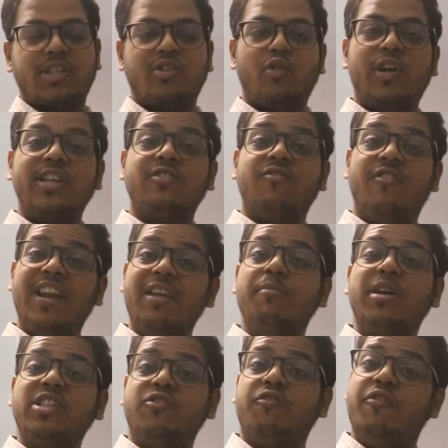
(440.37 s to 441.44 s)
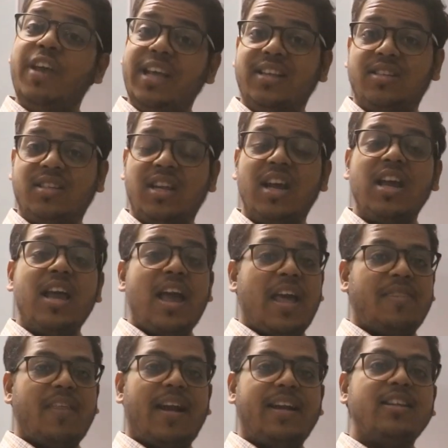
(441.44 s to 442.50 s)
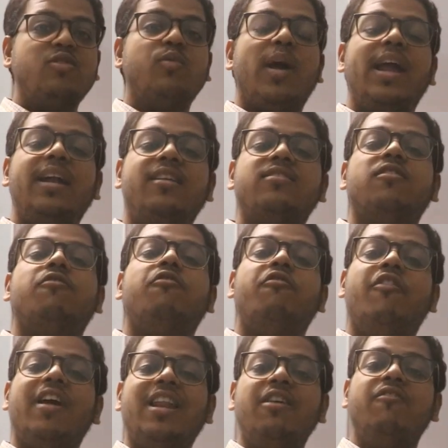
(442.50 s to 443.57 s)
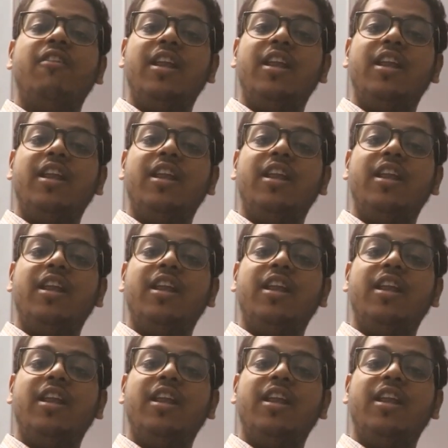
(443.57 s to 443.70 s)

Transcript: So it is very much fixed, and that is why it is a very,